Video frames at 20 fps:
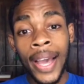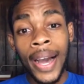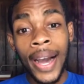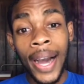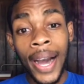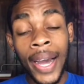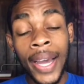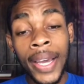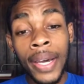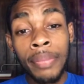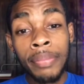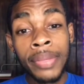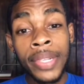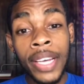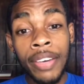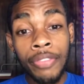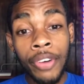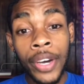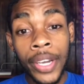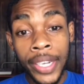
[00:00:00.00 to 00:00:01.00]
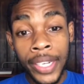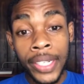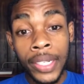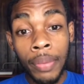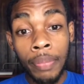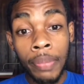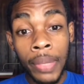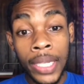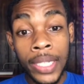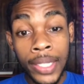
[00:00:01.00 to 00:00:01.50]
I am never in the
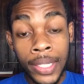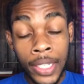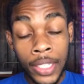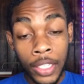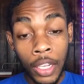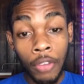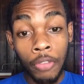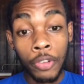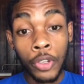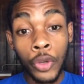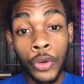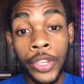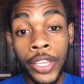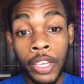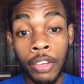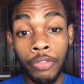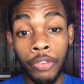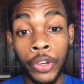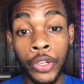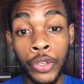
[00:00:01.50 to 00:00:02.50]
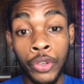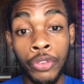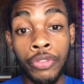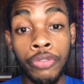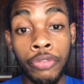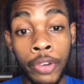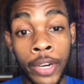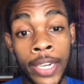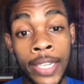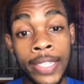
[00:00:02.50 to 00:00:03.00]
business of looking for new
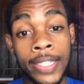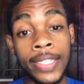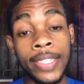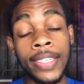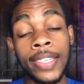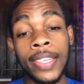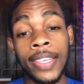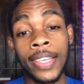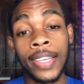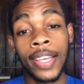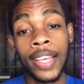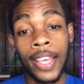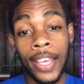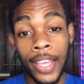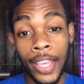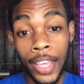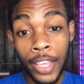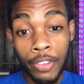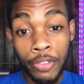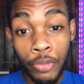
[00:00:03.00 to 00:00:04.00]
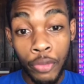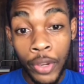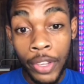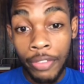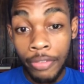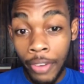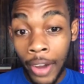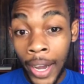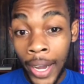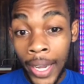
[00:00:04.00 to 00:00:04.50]
friends. If we
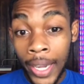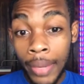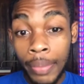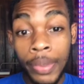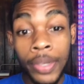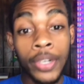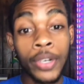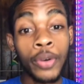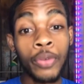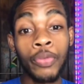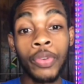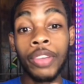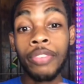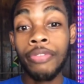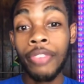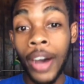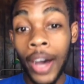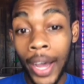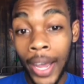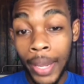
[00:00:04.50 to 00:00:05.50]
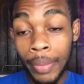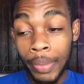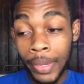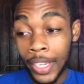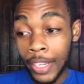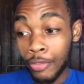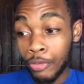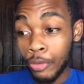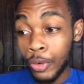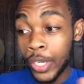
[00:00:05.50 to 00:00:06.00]
vibe, we vibe.
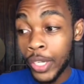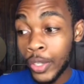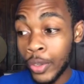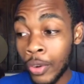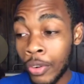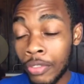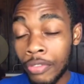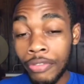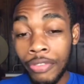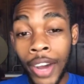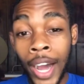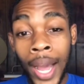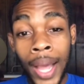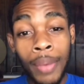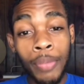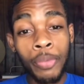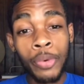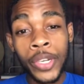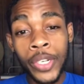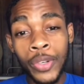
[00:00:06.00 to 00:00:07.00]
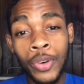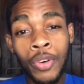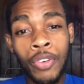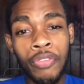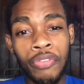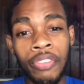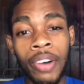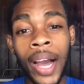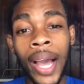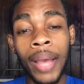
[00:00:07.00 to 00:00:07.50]
If we don't vibe, we don't
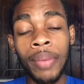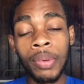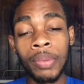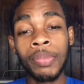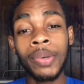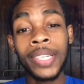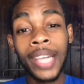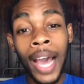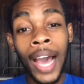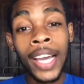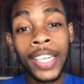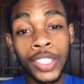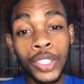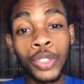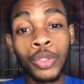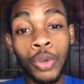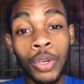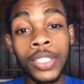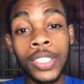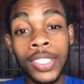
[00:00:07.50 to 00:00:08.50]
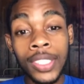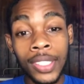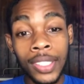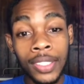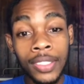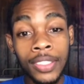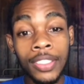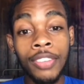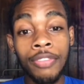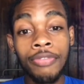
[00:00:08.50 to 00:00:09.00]
vibe. But I trust
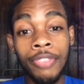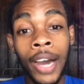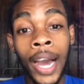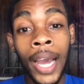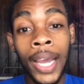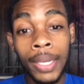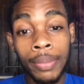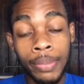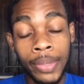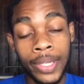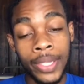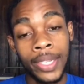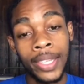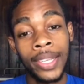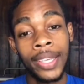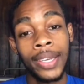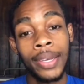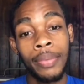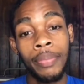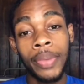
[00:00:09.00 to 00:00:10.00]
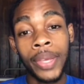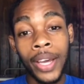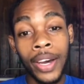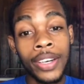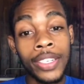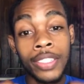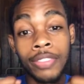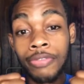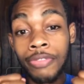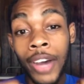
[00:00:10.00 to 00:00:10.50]
the vibes
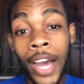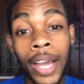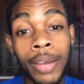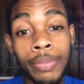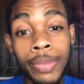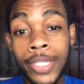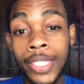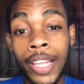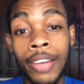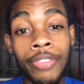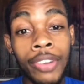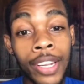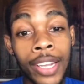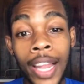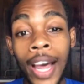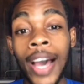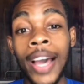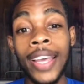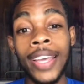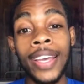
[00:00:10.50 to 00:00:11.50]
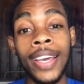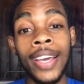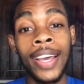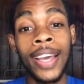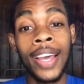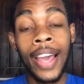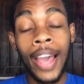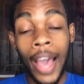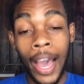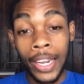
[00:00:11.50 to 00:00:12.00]
because vibes never lie.
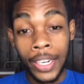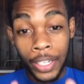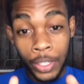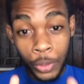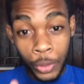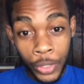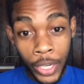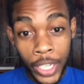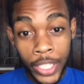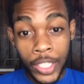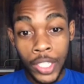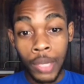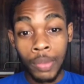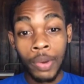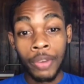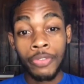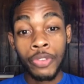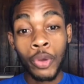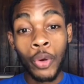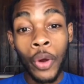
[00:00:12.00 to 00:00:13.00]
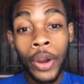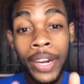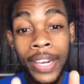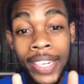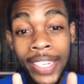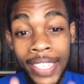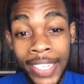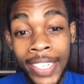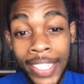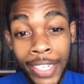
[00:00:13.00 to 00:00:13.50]
And I know that some of you are
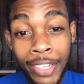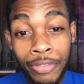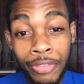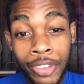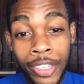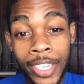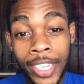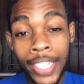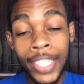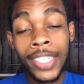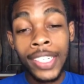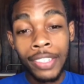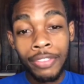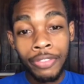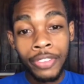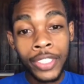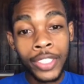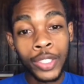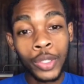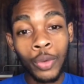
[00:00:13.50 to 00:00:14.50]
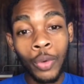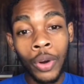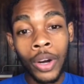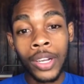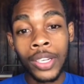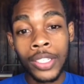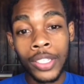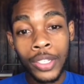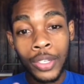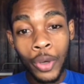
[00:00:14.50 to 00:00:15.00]
evil
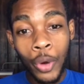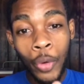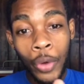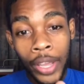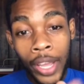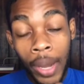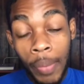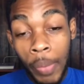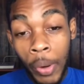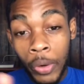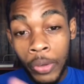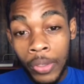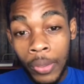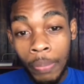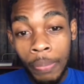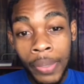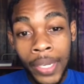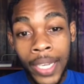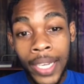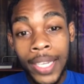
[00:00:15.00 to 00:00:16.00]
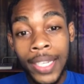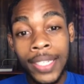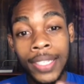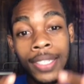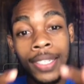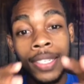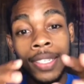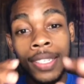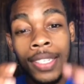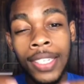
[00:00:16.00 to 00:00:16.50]
individuals going about the place
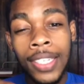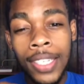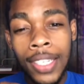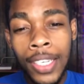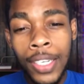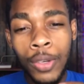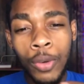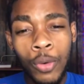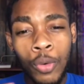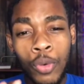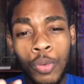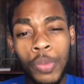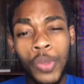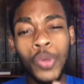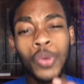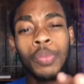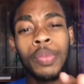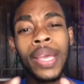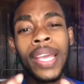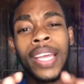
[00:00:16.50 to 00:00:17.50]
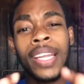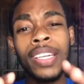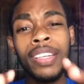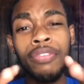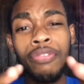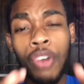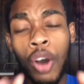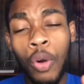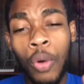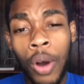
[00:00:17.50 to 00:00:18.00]
seeking whom you may
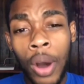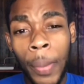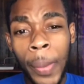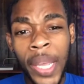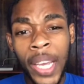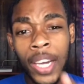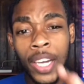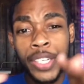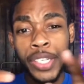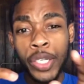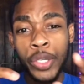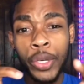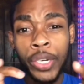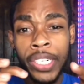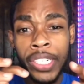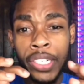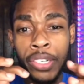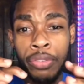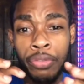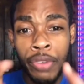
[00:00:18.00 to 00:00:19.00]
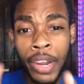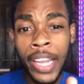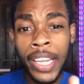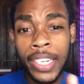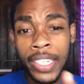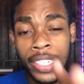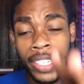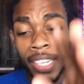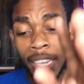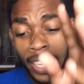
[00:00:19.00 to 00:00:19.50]
devour because you are
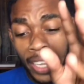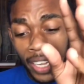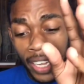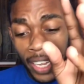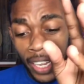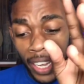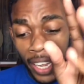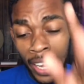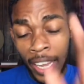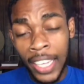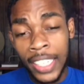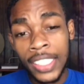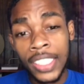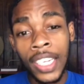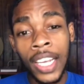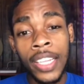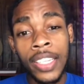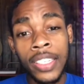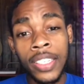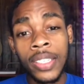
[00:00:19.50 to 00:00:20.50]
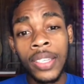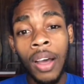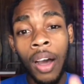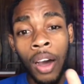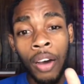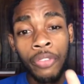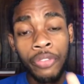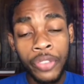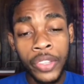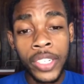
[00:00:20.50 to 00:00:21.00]
direct agents
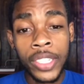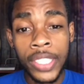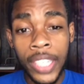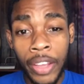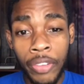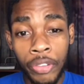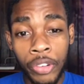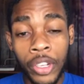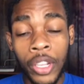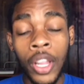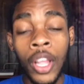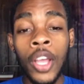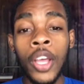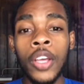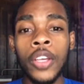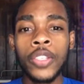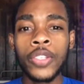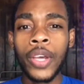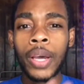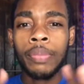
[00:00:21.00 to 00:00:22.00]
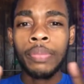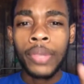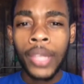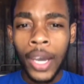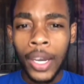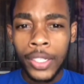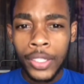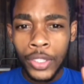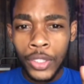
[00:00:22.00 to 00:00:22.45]
of the devil. So I'm not